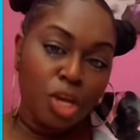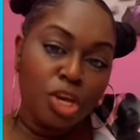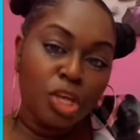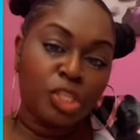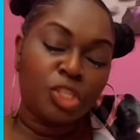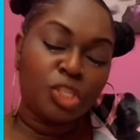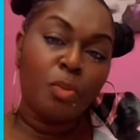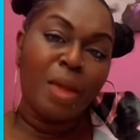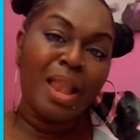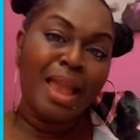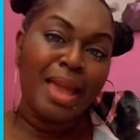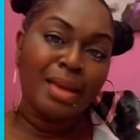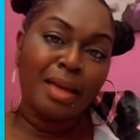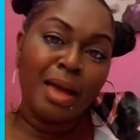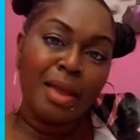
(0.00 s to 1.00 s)
You smell
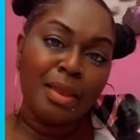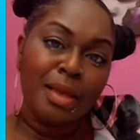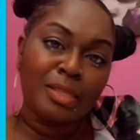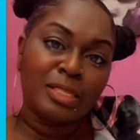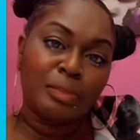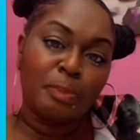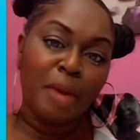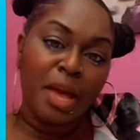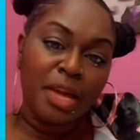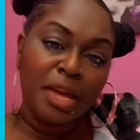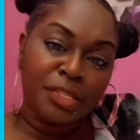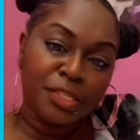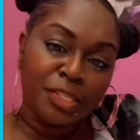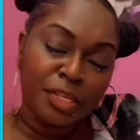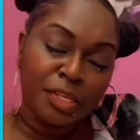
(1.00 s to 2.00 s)
like under
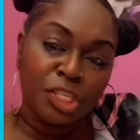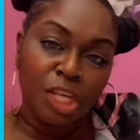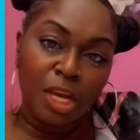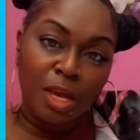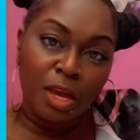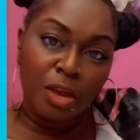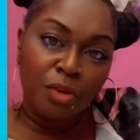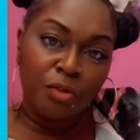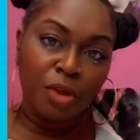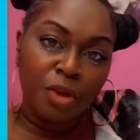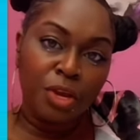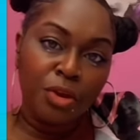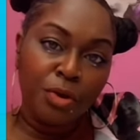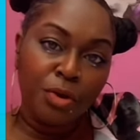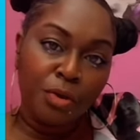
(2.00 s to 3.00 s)
spice. JA
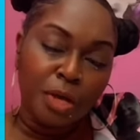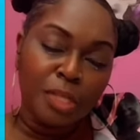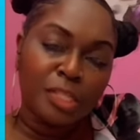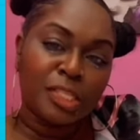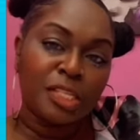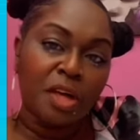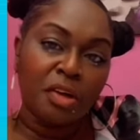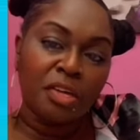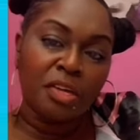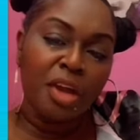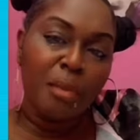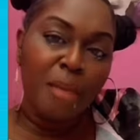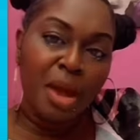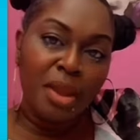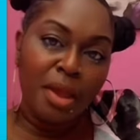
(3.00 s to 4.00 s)
Radio. Suck
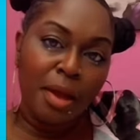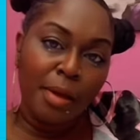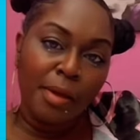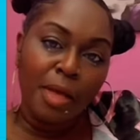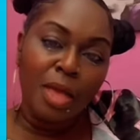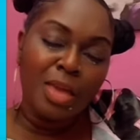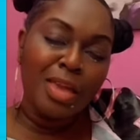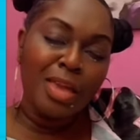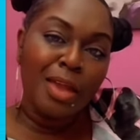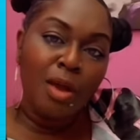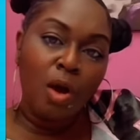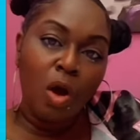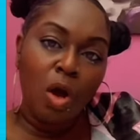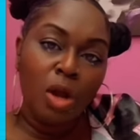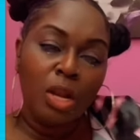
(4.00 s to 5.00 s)
your mother. You're
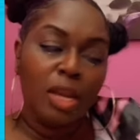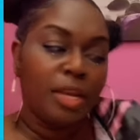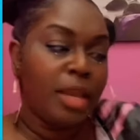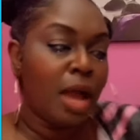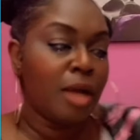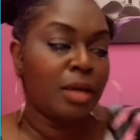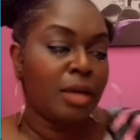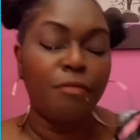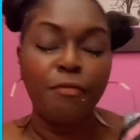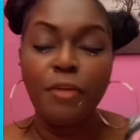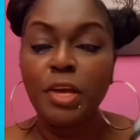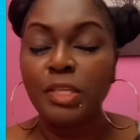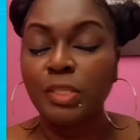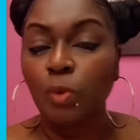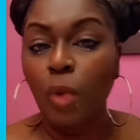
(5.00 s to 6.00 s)
your ugly donkey
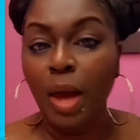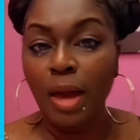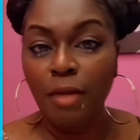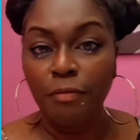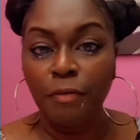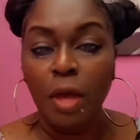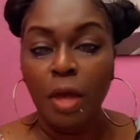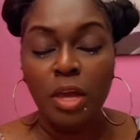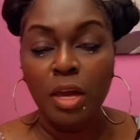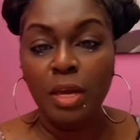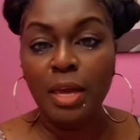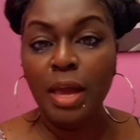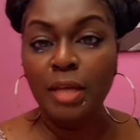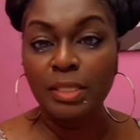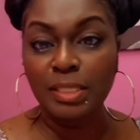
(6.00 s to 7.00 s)
face wife.
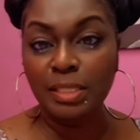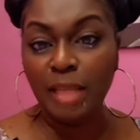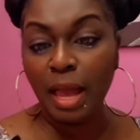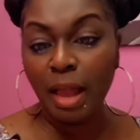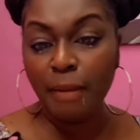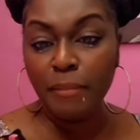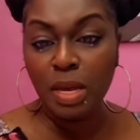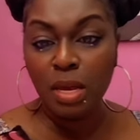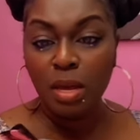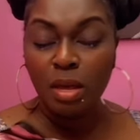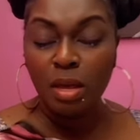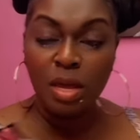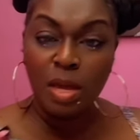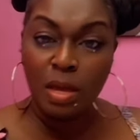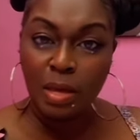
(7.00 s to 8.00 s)
You can't style me.
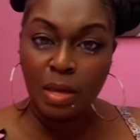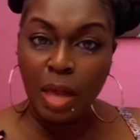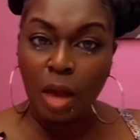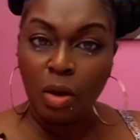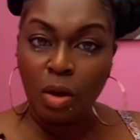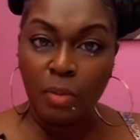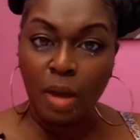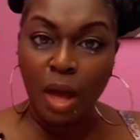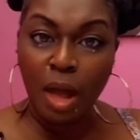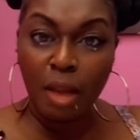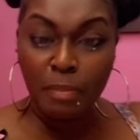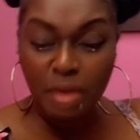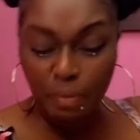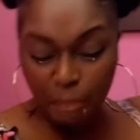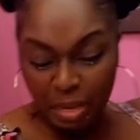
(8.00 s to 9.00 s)
Eh? You come
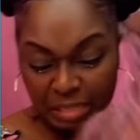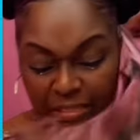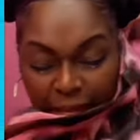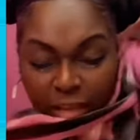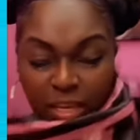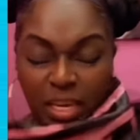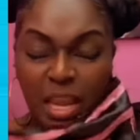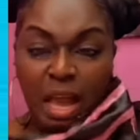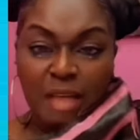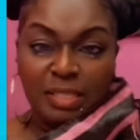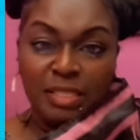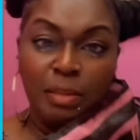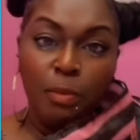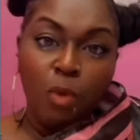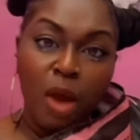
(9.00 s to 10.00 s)
call me peasant.
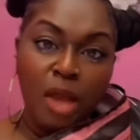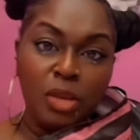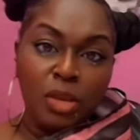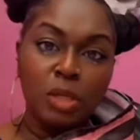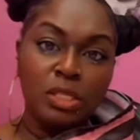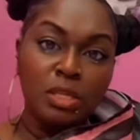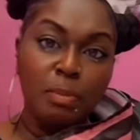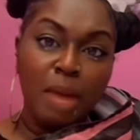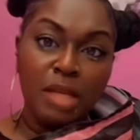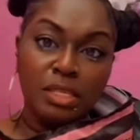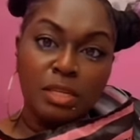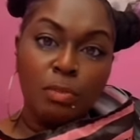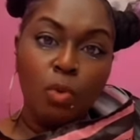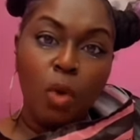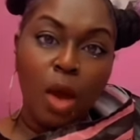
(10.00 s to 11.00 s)
Nasty boy. Dirty
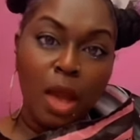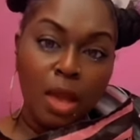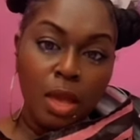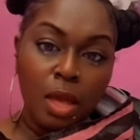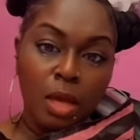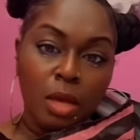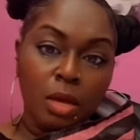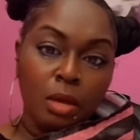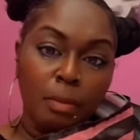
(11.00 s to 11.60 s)
batty boy.